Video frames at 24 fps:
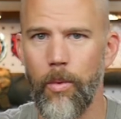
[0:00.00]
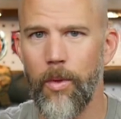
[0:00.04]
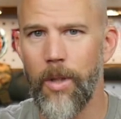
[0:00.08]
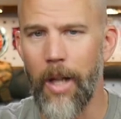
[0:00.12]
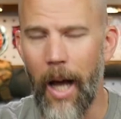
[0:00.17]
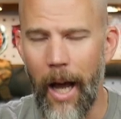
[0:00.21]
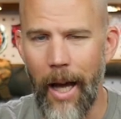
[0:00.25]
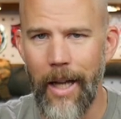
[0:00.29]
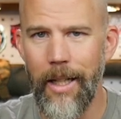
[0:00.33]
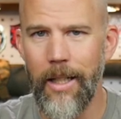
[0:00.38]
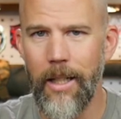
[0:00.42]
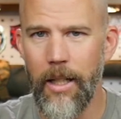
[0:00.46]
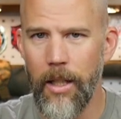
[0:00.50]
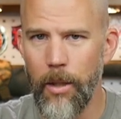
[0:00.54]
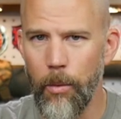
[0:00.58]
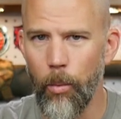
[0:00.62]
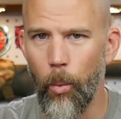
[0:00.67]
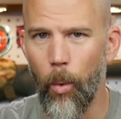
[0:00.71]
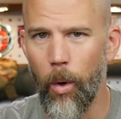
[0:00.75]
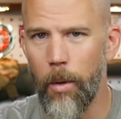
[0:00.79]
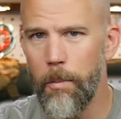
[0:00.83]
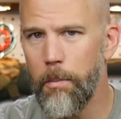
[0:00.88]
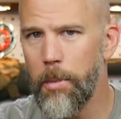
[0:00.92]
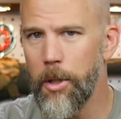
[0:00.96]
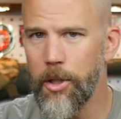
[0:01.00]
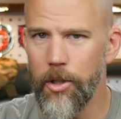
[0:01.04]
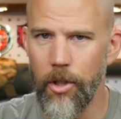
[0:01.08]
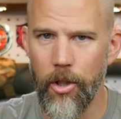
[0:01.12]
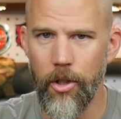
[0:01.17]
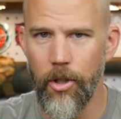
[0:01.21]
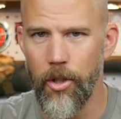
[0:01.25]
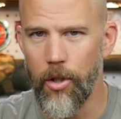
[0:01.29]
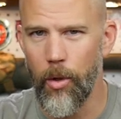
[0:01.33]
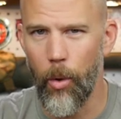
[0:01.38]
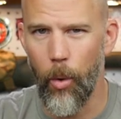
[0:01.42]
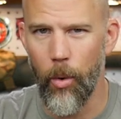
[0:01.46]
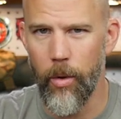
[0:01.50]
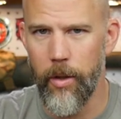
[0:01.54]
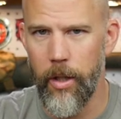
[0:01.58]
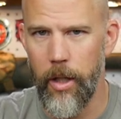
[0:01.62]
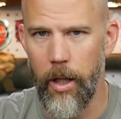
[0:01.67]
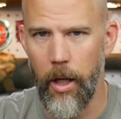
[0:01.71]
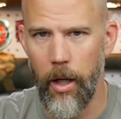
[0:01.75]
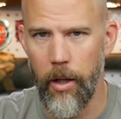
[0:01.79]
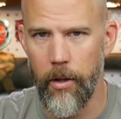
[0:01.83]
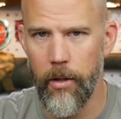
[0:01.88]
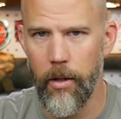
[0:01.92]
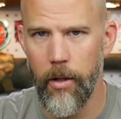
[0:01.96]
tight in one position or
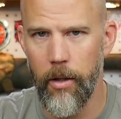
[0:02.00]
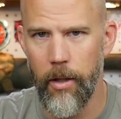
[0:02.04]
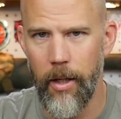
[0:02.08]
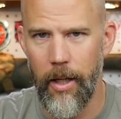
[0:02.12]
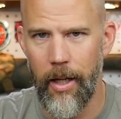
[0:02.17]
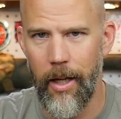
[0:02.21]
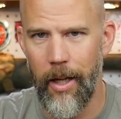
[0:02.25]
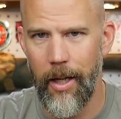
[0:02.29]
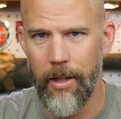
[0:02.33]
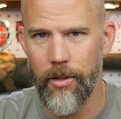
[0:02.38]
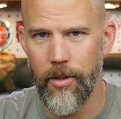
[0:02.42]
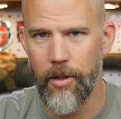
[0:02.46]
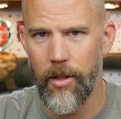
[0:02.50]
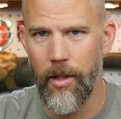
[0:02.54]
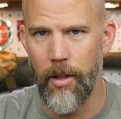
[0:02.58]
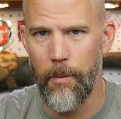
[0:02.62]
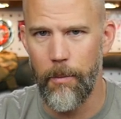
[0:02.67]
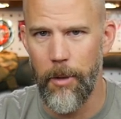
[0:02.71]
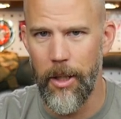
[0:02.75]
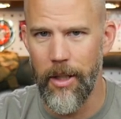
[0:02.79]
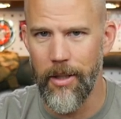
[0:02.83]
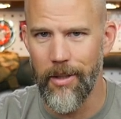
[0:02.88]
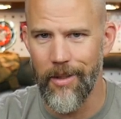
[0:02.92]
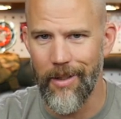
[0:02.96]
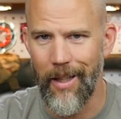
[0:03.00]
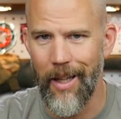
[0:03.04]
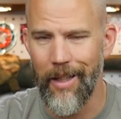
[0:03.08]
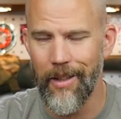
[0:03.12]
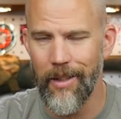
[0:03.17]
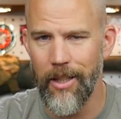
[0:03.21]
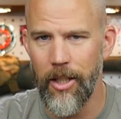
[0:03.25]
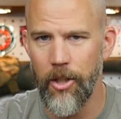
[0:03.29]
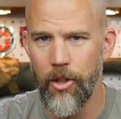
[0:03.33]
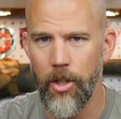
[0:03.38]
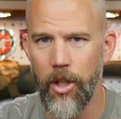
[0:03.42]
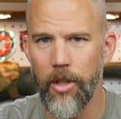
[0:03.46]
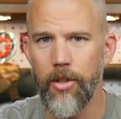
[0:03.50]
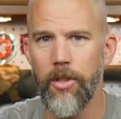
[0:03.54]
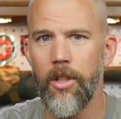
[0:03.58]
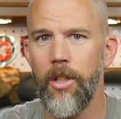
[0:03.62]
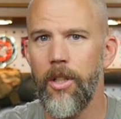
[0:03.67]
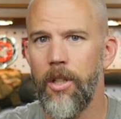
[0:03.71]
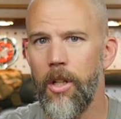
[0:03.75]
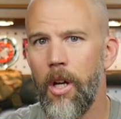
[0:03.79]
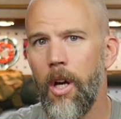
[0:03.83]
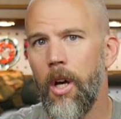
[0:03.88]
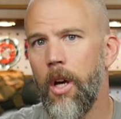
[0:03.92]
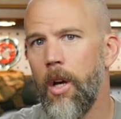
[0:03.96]
the other and has to be slightly
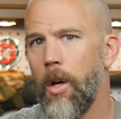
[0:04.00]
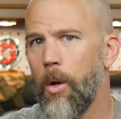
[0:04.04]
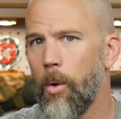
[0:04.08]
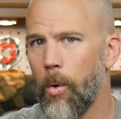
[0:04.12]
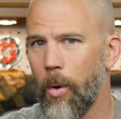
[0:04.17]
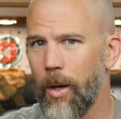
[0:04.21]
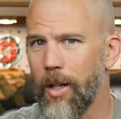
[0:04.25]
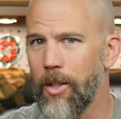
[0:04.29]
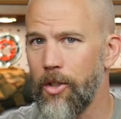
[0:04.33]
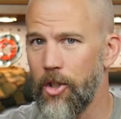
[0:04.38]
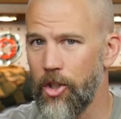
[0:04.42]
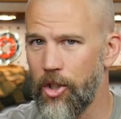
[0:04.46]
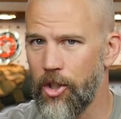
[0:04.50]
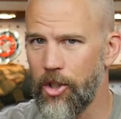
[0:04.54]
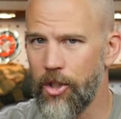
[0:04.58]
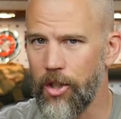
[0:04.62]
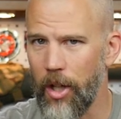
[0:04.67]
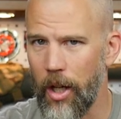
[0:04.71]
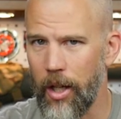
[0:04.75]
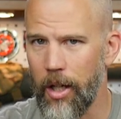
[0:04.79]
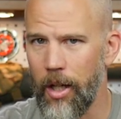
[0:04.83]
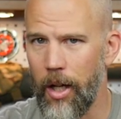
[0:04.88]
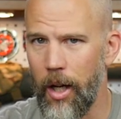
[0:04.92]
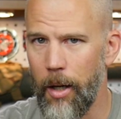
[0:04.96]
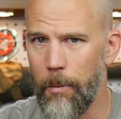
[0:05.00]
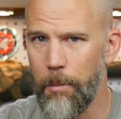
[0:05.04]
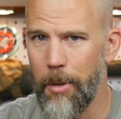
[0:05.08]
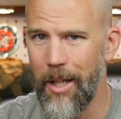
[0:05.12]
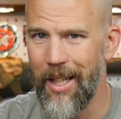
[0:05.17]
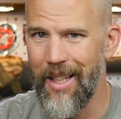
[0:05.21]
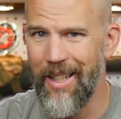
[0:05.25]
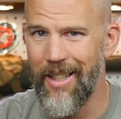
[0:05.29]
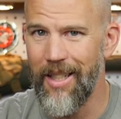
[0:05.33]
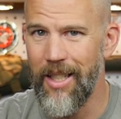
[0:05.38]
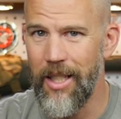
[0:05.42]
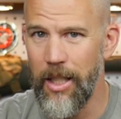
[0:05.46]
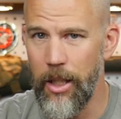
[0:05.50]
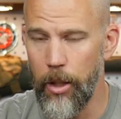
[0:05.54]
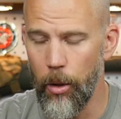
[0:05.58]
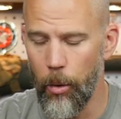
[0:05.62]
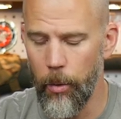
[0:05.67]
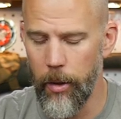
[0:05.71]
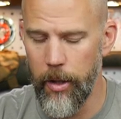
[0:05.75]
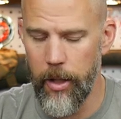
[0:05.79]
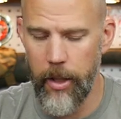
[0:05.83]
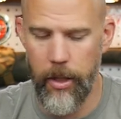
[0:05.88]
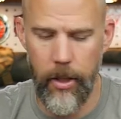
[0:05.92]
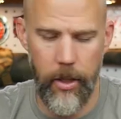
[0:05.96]
adjusted, or it can just suck it up and deal
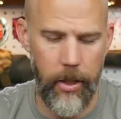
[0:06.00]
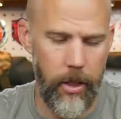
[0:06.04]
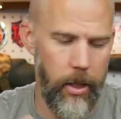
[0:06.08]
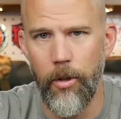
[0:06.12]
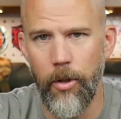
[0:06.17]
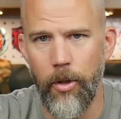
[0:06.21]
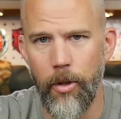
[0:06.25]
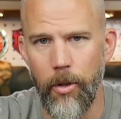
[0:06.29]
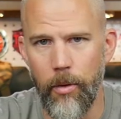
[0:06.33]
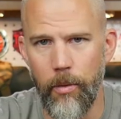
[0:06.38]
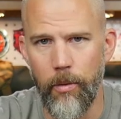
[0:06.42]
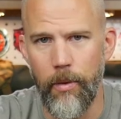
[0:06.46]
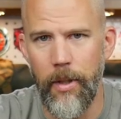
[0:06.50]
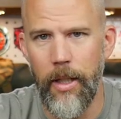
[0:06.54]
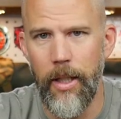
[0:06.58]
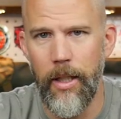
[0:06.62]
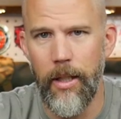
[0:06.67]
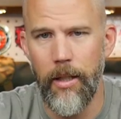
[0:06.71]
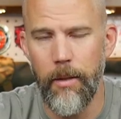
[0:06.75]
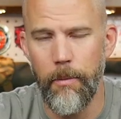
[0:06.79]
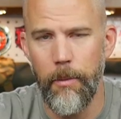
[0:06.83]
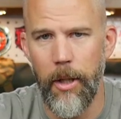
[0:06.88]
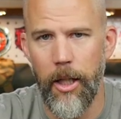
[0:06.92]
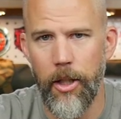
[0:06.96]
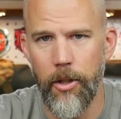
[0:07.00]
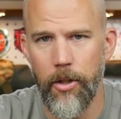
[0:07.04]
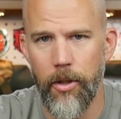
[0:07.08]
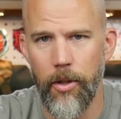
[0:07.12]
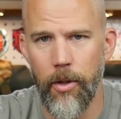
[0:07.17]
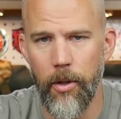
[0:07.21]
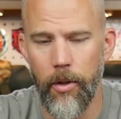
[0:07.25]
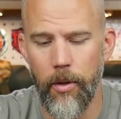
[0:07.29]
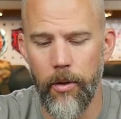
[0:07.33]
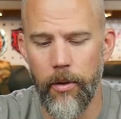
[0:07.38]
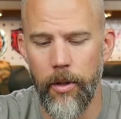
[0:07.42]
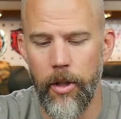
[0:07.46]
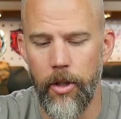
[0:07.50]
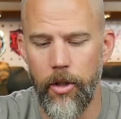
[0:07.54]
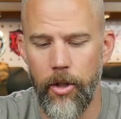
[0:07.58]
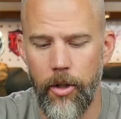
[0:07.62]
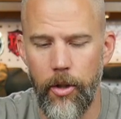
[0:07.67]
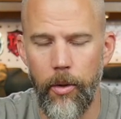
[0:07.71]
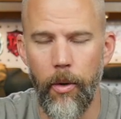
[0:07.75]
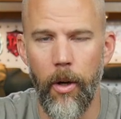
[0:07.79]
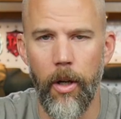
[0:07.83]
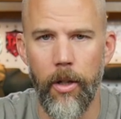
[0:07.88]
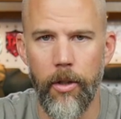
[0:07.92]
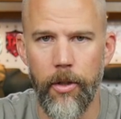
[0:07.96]
with it. You need to make sure that
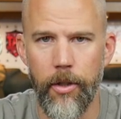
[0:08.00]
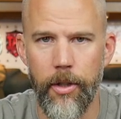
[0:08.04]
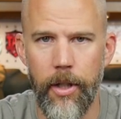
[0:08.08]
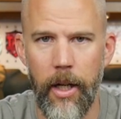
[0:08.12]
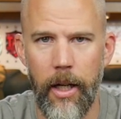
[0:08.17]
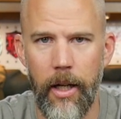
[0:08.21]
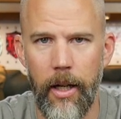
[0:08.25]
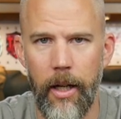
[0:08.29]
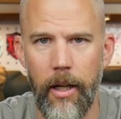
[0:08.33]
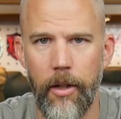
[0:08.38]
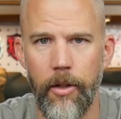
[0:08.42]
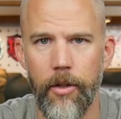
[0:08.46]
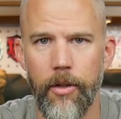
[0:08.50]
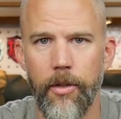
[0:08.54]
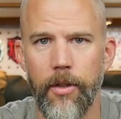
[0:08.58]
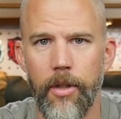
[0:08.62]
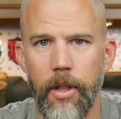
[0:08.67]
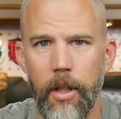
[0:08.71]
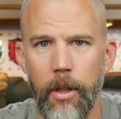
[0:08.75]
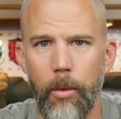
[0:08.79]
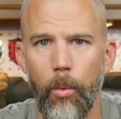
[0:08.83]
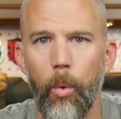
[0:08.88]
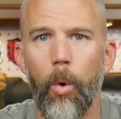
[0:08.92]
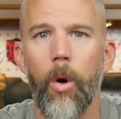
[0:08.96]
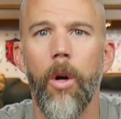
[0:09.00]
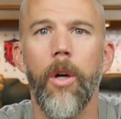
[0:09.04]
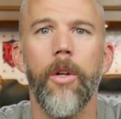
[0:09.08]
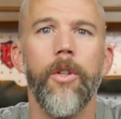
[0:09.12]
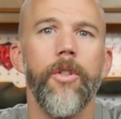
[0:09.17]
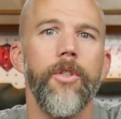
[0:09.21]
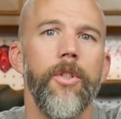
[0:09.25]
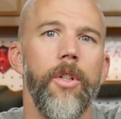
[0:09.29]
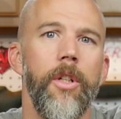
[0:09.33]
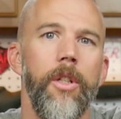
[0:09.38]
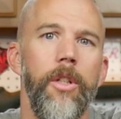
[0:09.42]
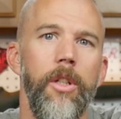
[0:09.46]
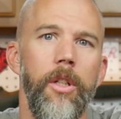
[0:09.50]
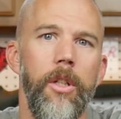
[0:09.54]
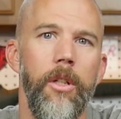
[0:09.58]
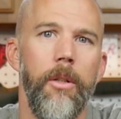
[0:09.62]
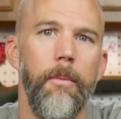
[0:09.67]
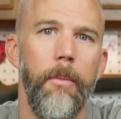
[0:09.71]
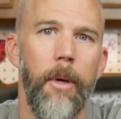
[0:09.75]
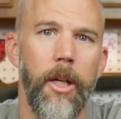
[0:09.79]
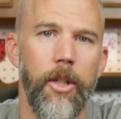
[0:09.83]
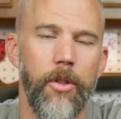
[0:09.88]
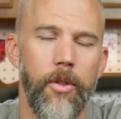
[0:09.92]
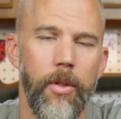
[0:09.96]
you understand how your sling works. You need to
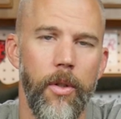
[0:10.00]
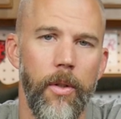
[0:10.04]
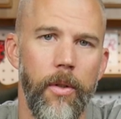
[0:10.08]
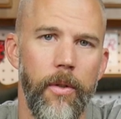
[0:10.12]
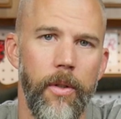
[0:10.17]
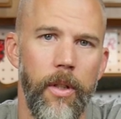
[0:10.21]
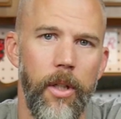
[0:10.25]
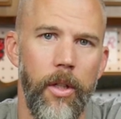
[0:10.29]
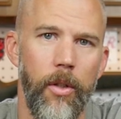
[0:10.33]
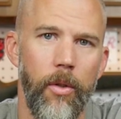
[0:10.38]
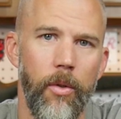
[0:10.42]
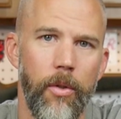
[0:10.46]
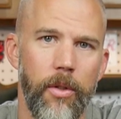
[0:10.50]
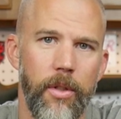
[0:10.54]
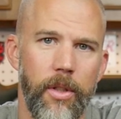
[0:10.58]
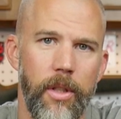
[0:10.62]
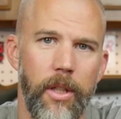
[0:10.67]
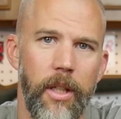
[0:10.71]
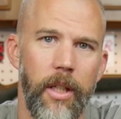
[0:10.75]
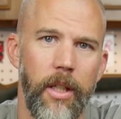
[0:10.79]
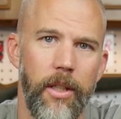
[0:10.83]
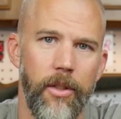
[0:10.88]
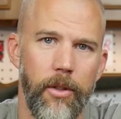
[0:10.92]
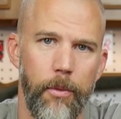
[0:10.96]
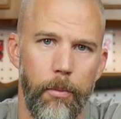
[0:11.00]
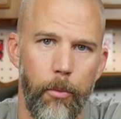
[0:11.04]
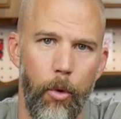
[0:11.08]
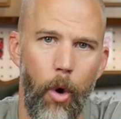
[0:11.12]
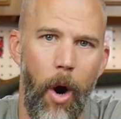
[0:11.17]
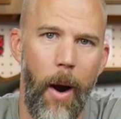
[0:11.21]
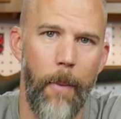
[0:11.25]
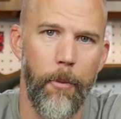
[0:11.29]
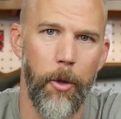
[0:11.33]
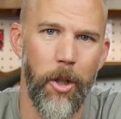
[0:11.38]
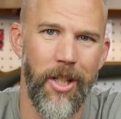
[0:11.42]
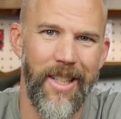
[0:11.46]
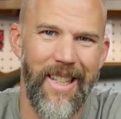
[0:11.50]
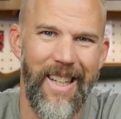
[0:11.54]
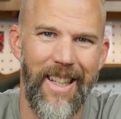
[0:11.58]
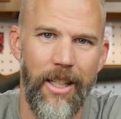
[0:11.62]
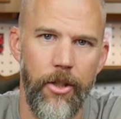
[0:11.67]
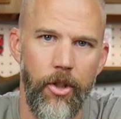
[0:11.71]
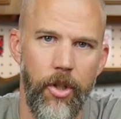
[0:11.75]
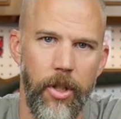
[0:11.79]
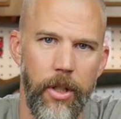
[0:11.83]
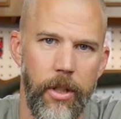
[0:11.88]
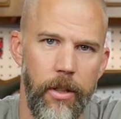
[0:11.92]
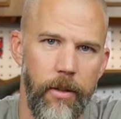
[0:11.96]
make sure that your sling is a proper
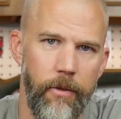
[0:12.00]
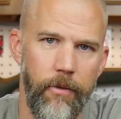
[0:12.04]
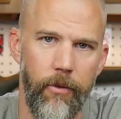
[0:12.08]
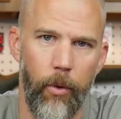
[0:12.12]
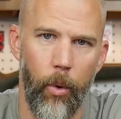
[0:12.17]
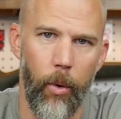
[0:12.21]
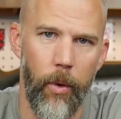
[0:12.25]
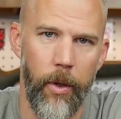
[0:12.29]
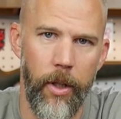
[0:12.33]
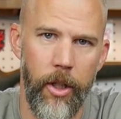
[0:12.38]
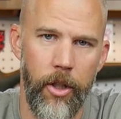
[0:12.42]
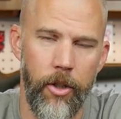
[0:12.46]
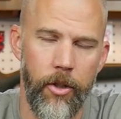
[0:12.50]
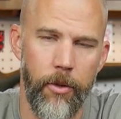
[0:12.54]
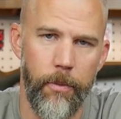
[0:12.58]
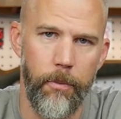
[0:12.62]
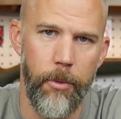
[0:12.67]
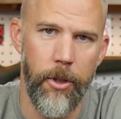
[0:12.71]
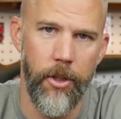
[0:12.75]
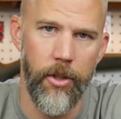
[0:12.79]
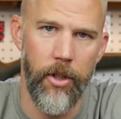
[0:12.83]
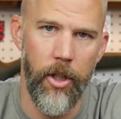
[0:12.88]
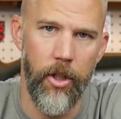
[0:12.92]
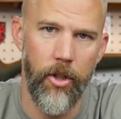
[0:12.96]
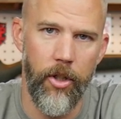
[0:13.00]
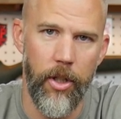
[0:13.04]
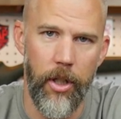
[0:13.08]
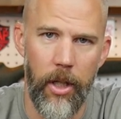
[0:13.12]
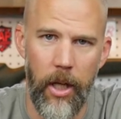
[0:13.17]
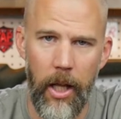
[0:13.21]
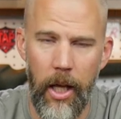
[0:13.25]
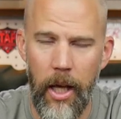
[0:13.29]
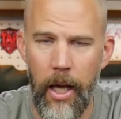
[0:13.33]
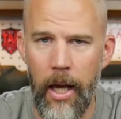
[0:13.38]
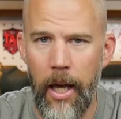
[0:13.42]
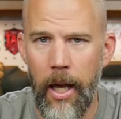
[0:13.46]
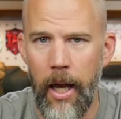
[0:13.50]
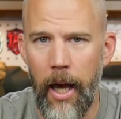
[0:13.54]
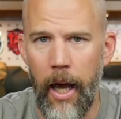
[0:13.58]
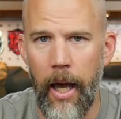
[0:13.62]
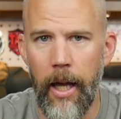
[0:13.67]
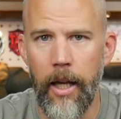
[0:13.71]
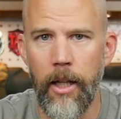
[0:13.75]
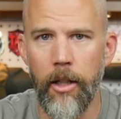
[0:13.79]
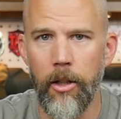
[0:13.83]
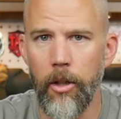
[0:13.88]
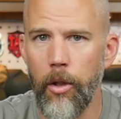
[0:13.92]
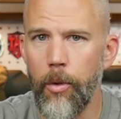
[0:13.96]
tension for each position.
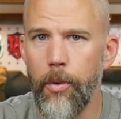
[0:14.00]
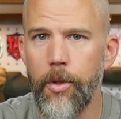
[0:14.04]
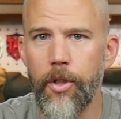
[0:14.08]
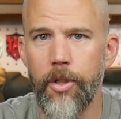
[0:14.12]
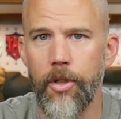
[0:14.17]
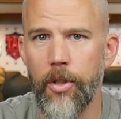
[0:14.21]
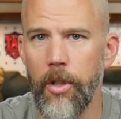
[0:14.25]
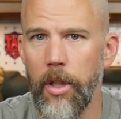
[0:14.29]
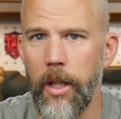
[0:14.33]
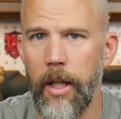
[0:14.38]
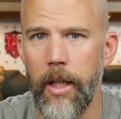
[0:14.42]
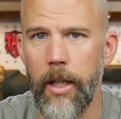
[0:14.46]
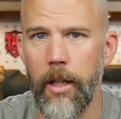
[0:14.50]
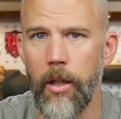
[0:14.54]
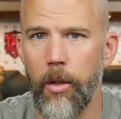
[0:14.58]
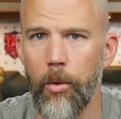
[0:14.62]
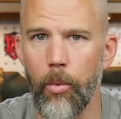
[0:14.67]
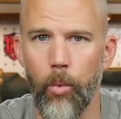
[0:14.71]
A loose sling